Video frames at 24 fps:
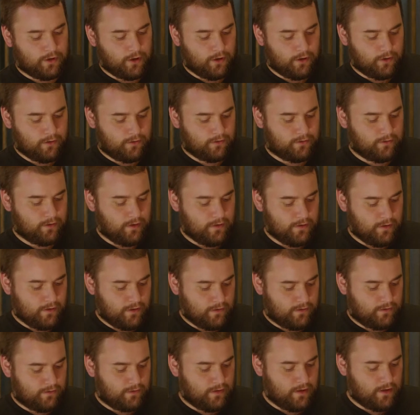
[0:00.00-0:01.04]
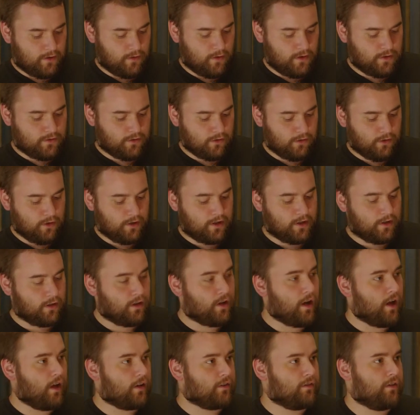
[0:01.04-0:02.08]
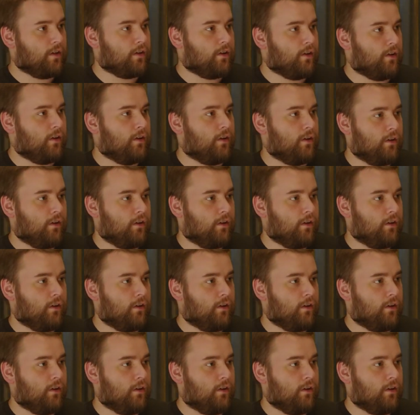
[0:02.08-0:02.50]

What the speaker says: Hearst and the sea creature looking cocksucker.